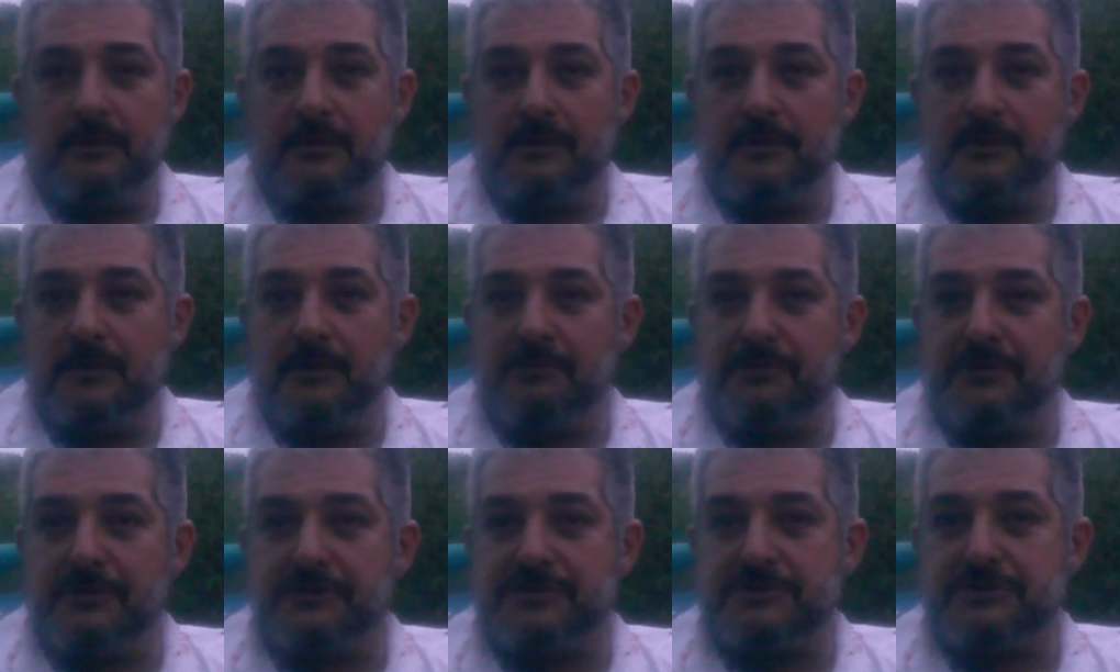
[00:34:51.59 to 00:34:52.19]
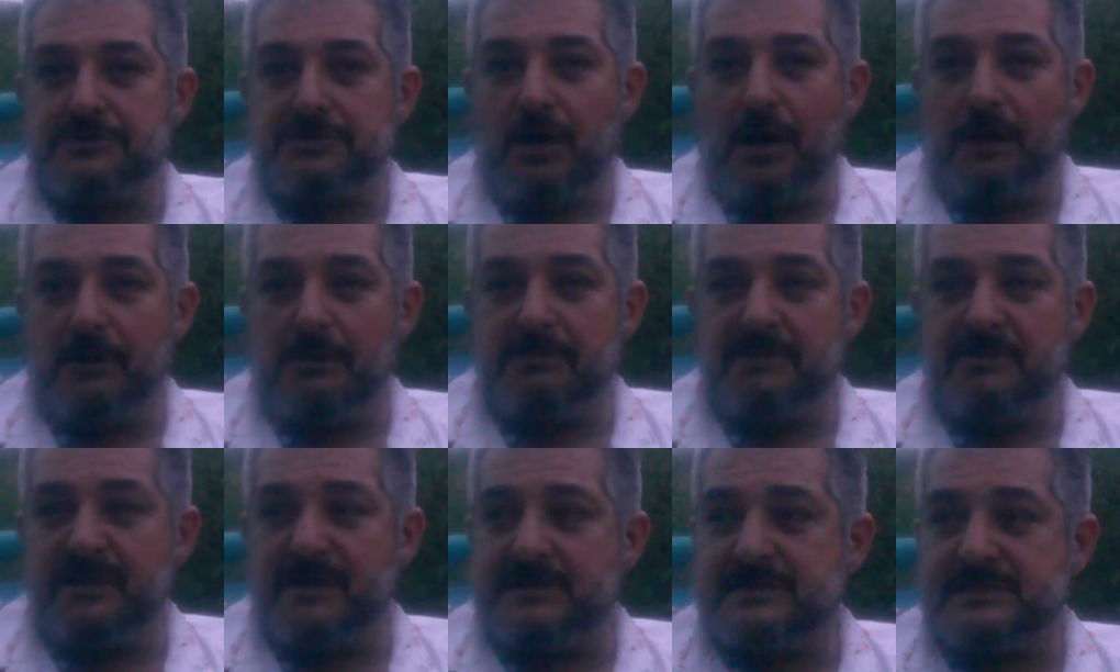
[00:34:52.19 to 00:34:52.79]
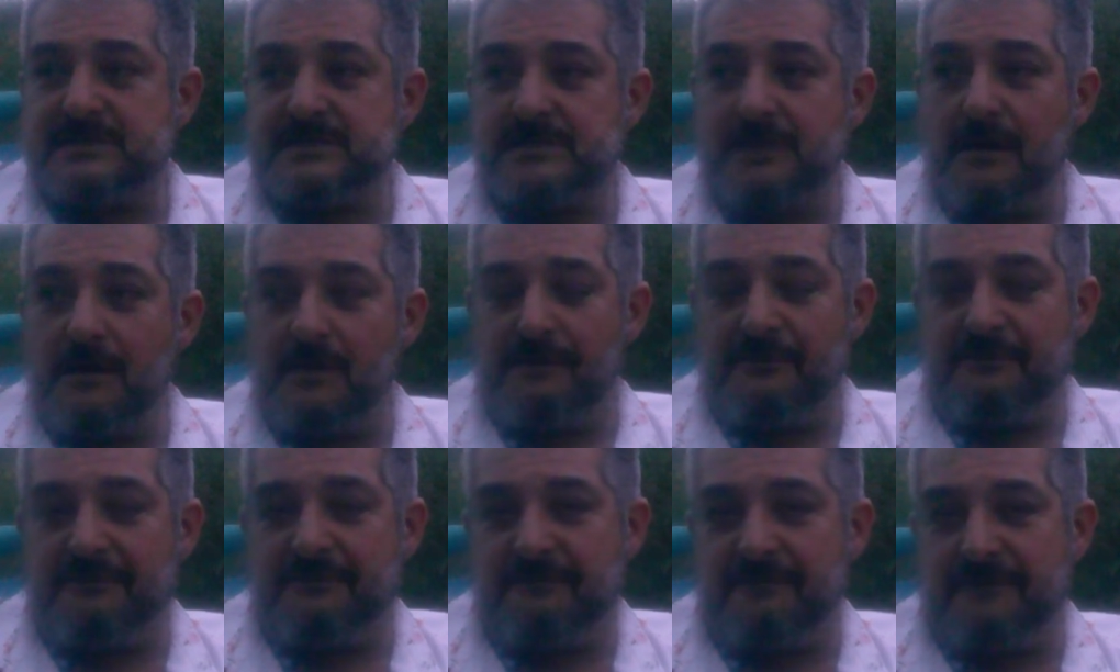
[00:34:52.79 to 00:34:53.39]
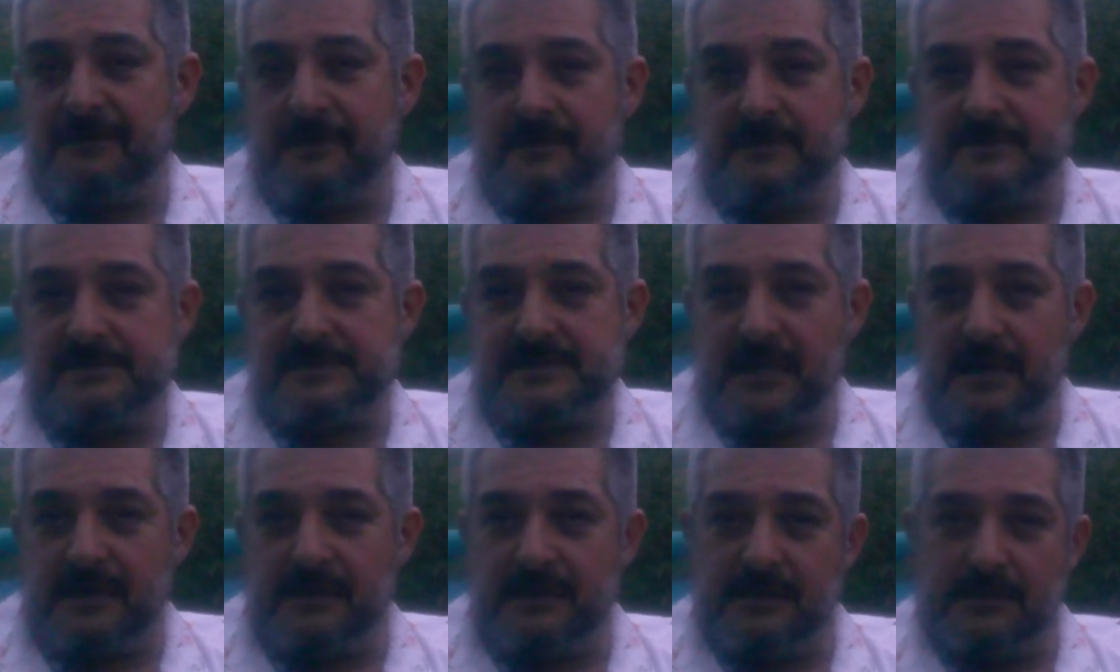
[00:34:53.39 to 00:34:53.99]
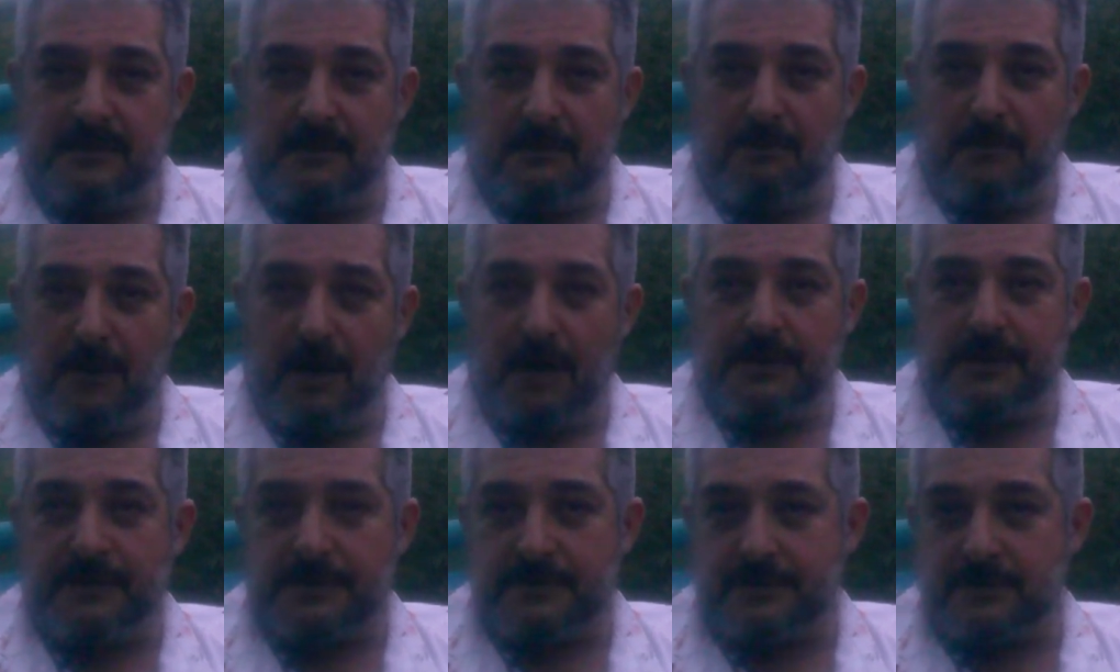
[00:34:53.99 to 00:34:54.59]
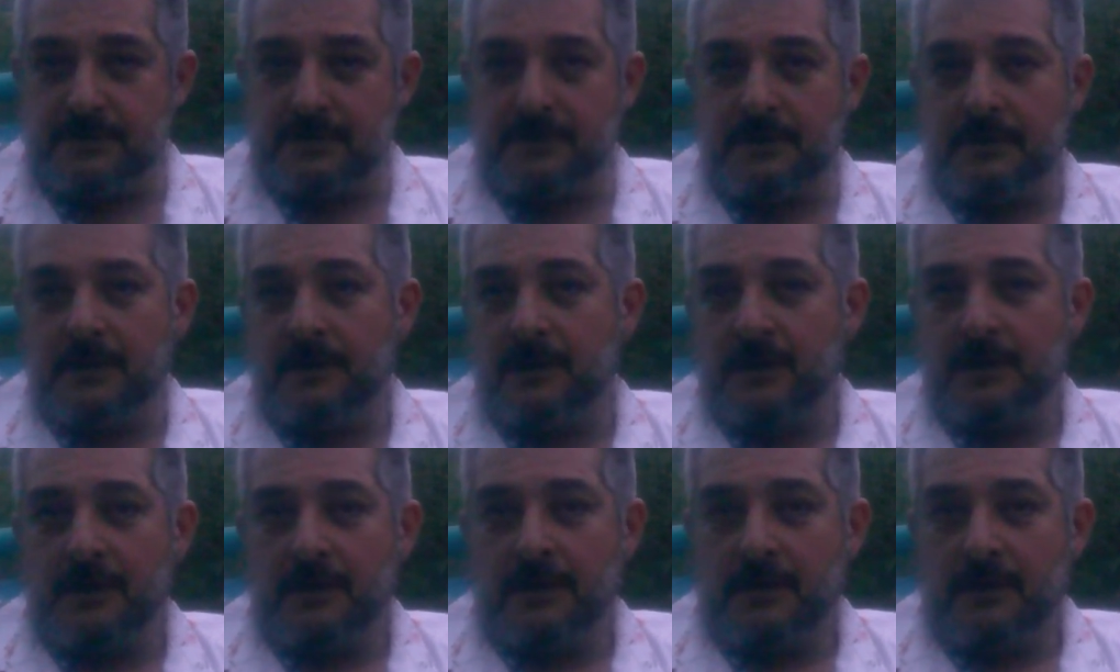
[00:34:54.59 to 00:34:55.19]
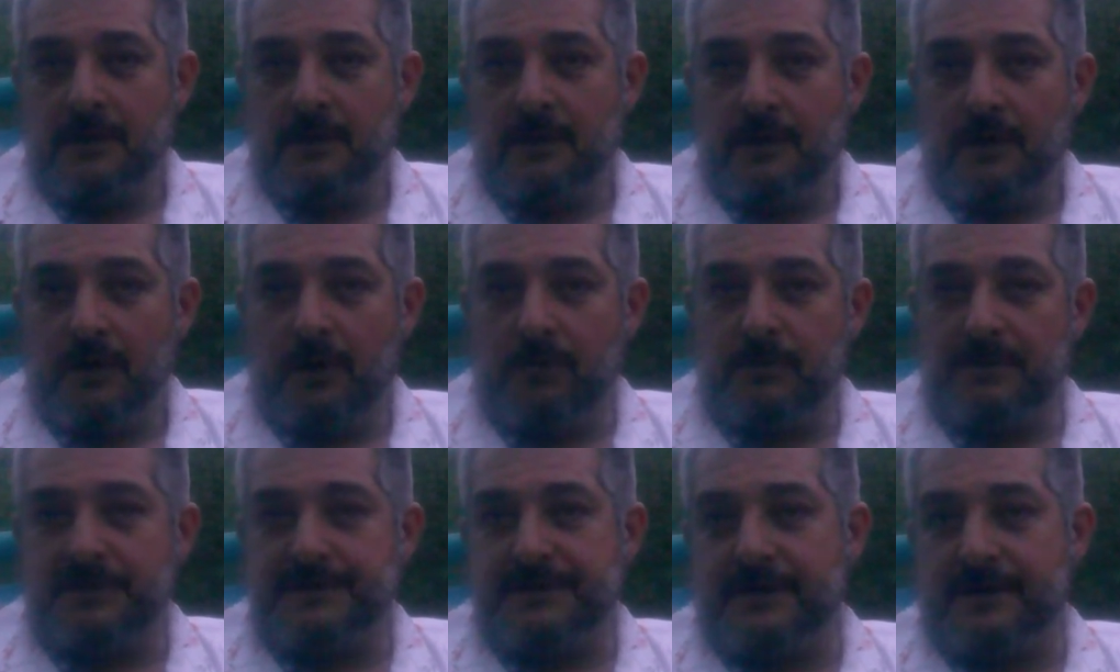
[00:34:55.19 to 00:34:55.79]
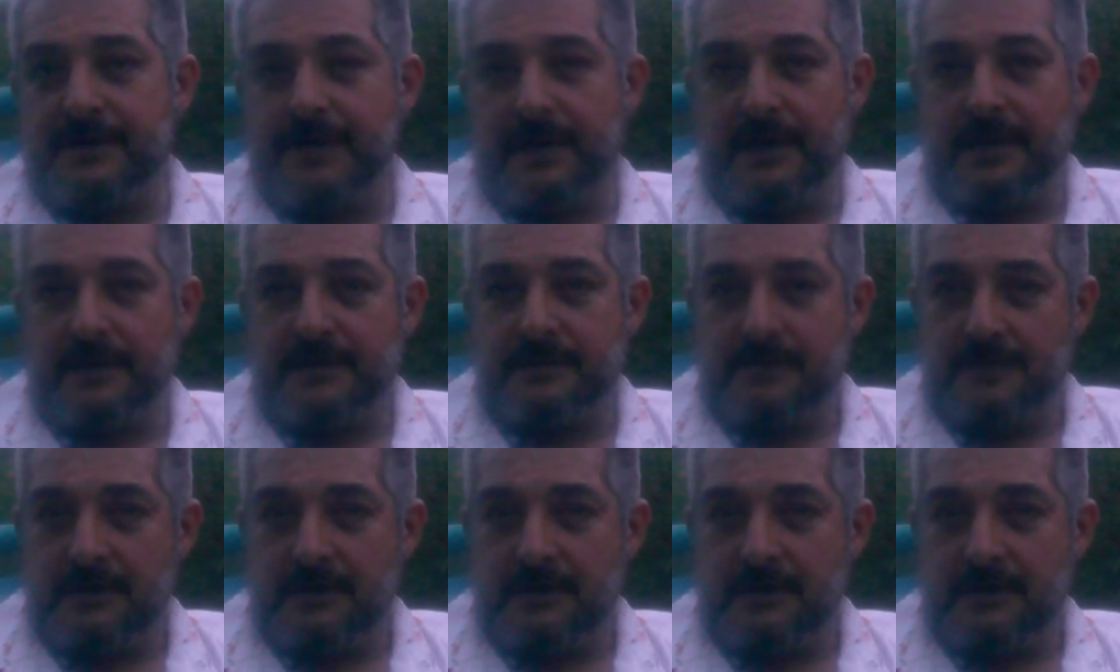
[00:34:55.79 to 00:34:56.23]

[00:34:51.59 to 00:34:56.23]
the british common man still feels they need a monarchy over their head